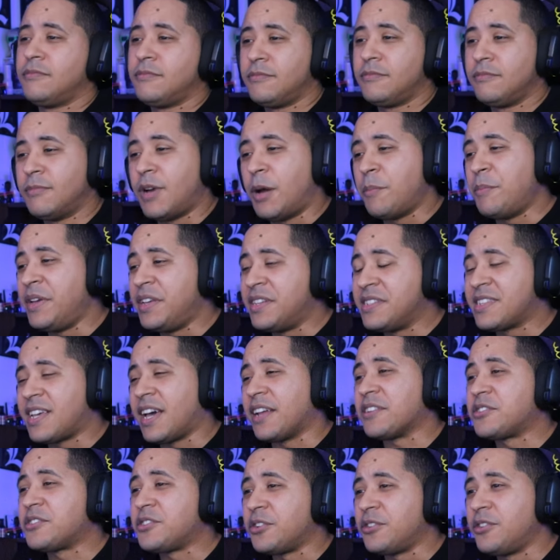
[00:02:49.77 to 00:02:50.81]
My man's
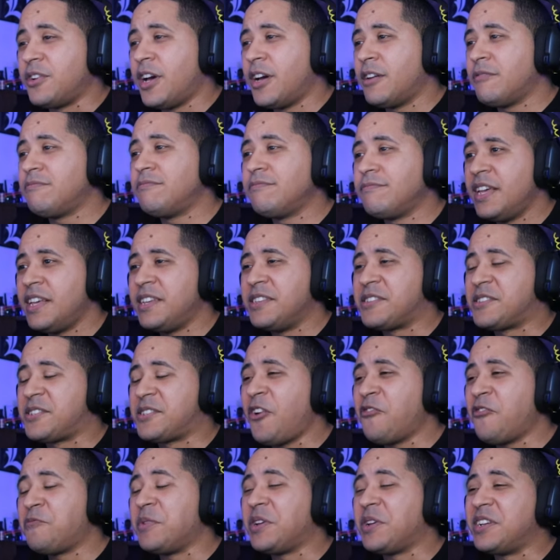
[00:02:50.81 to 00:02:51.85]
got to turn up. It's
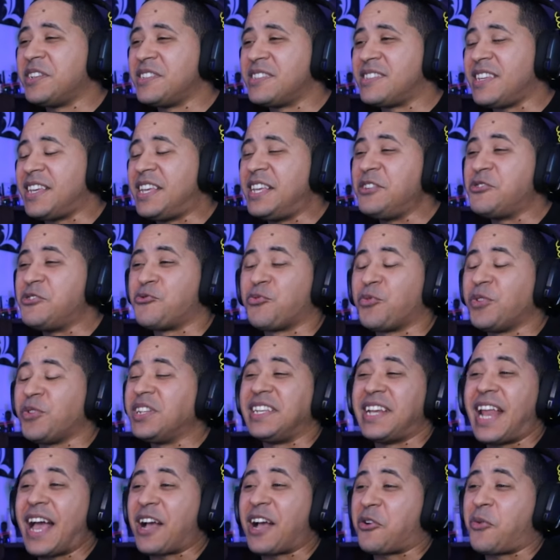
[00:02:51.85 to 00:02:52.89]
tough because he's
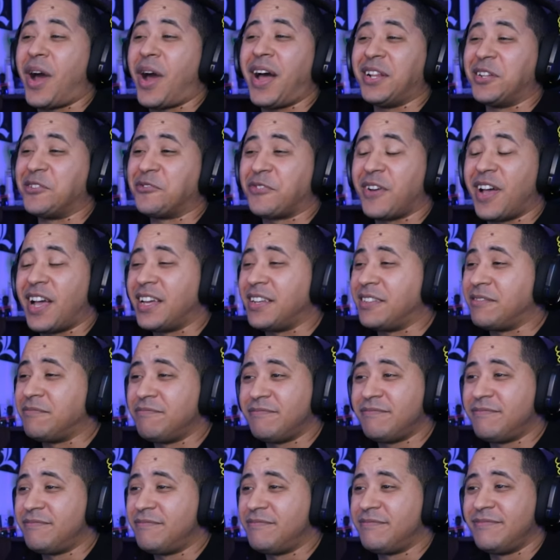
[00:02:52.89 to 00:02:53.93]
really not qualified
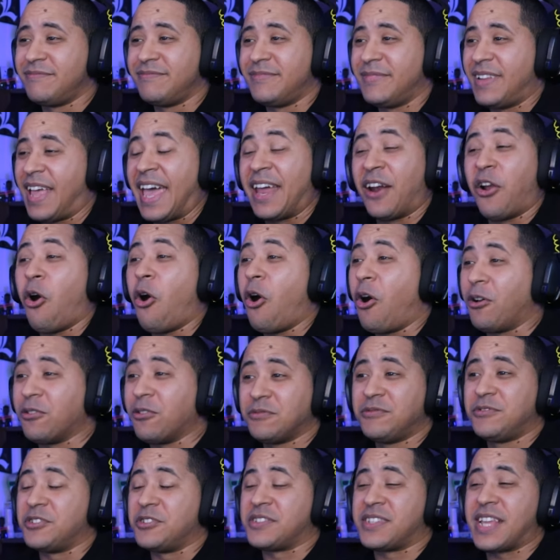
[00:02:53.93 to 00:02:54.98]
at all,
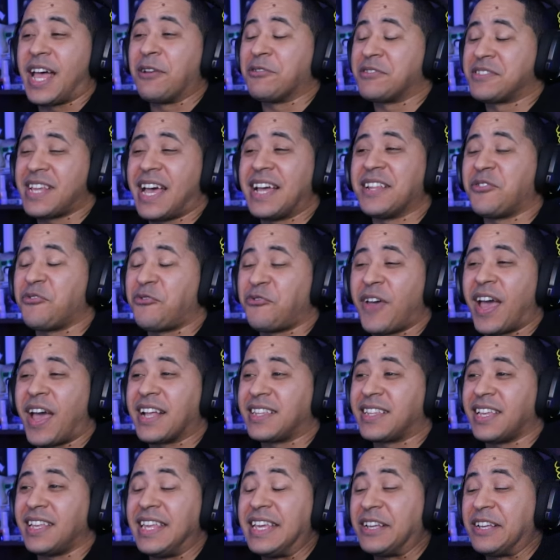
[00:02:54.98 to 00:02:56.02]
just outside the
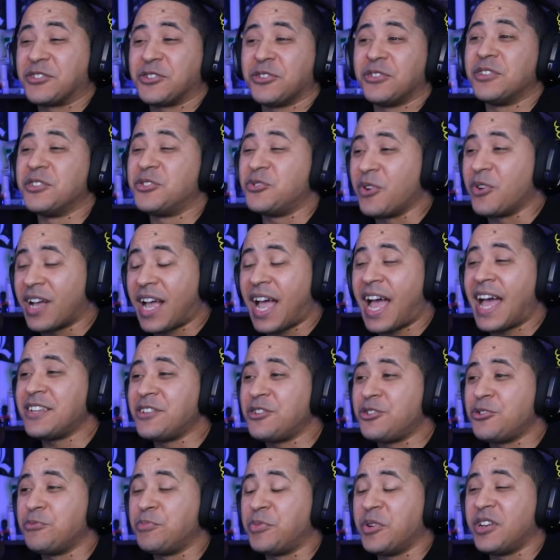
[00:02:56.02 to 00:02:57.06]
fact that he could turn into a
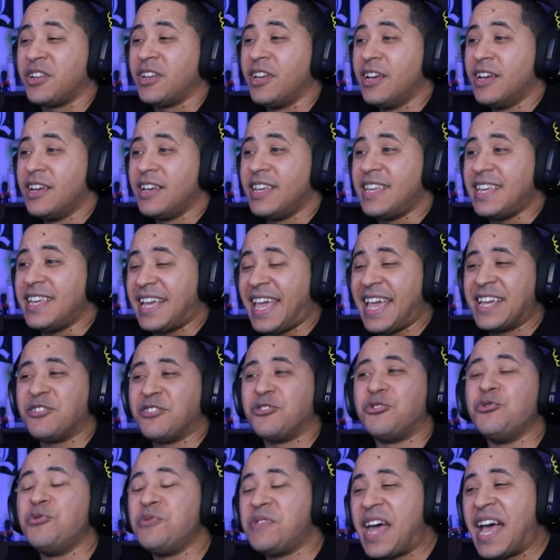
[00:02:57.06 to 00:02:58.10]
kaiju, but he
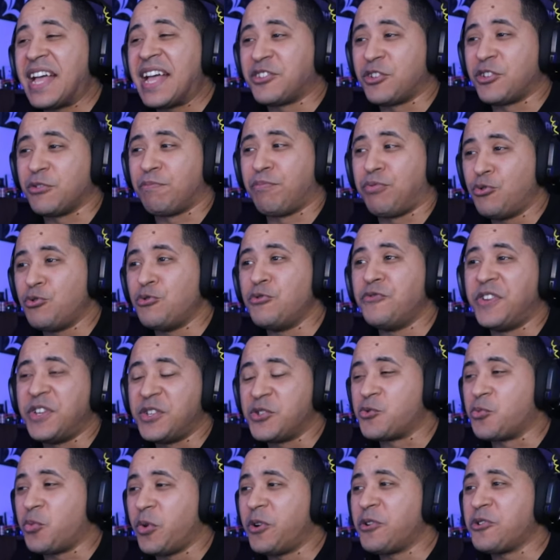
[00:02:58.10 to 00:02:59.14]
can't do that to prove
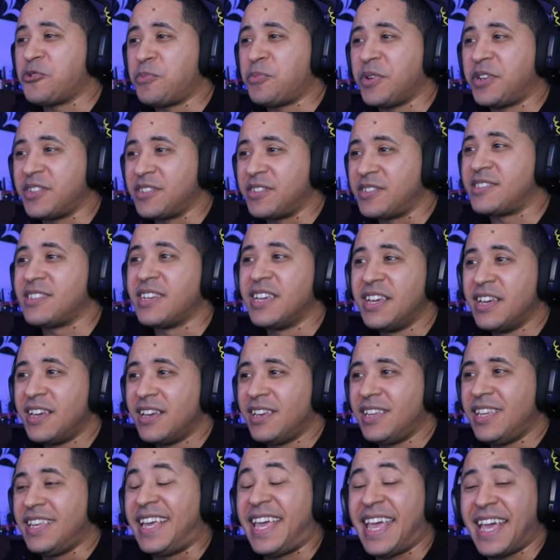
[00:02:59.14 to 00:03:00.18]
his worth because
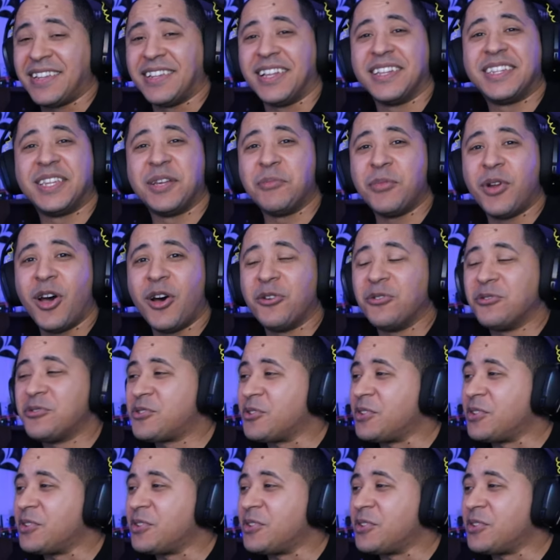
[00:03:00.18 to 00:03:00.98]
he can't let them know.